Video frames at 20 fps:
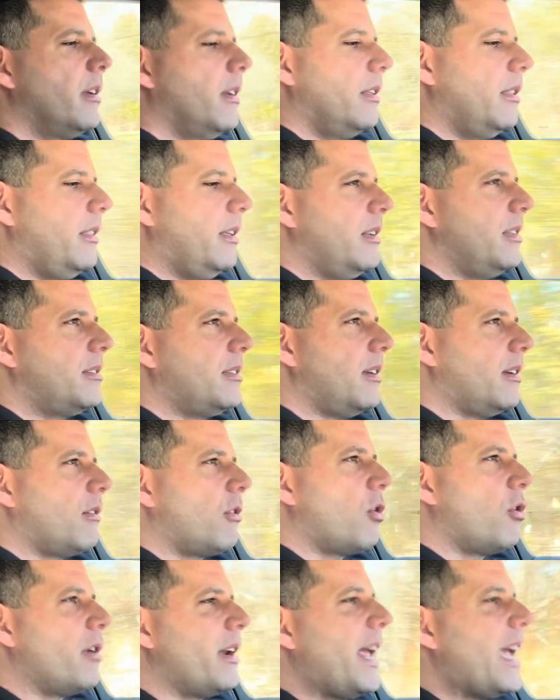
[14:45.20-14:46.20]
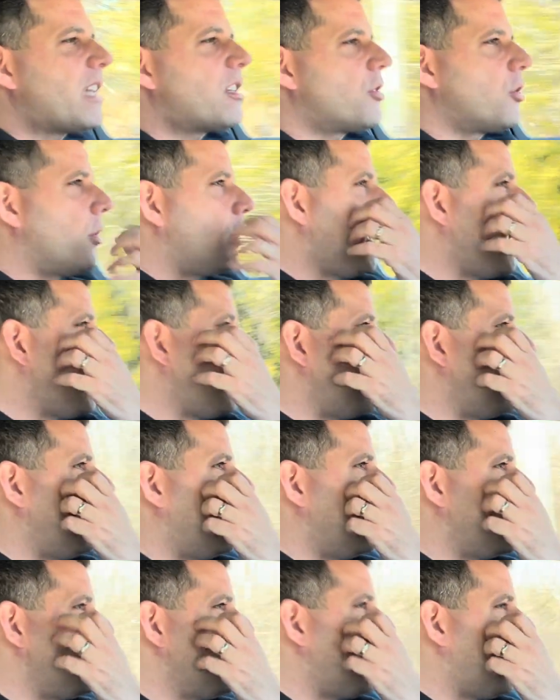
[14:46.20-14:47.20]
there is a connection here
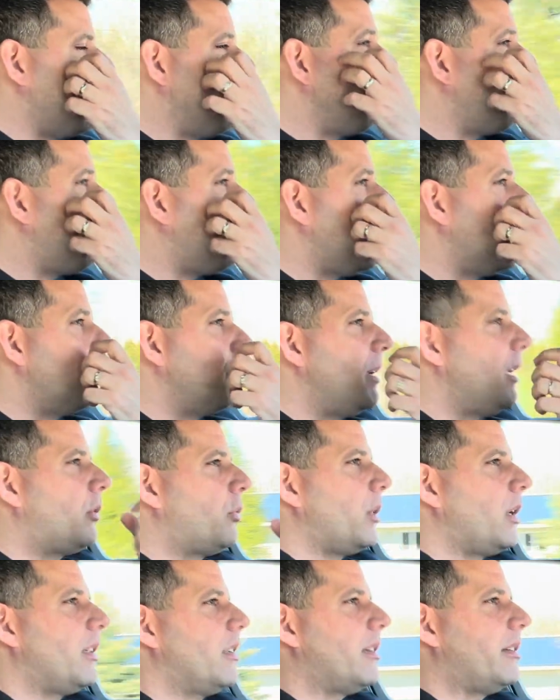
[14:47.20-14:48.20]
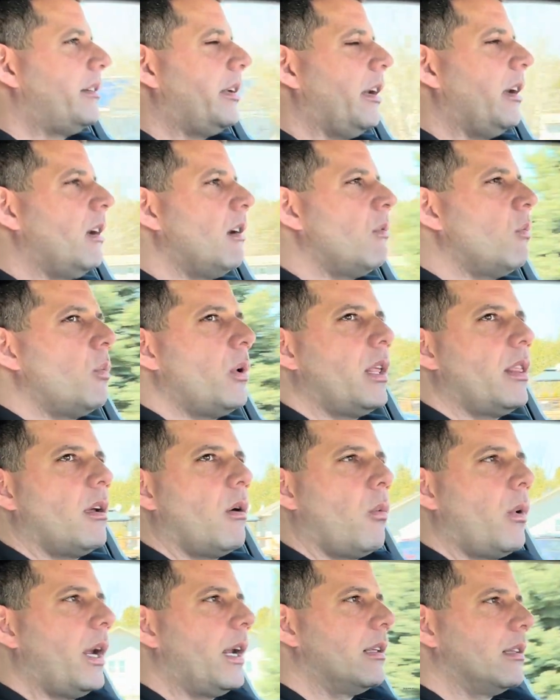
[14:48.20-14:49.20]
that you can feel between the steering with the
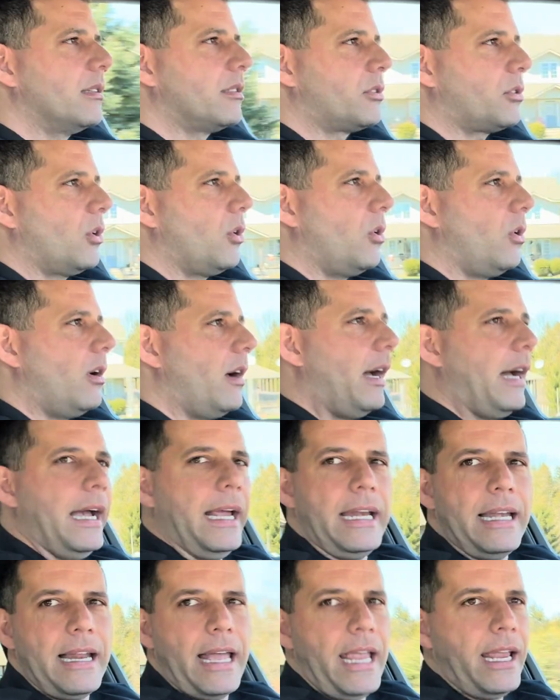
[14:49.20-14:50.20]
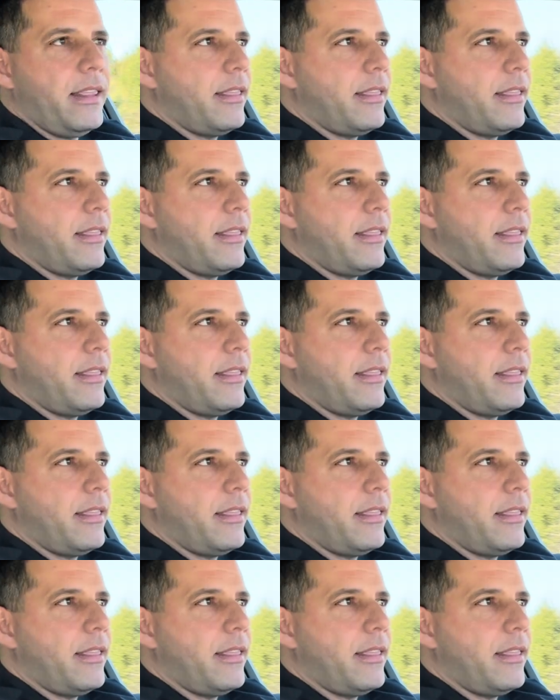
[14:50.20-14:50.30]
wheel. So I like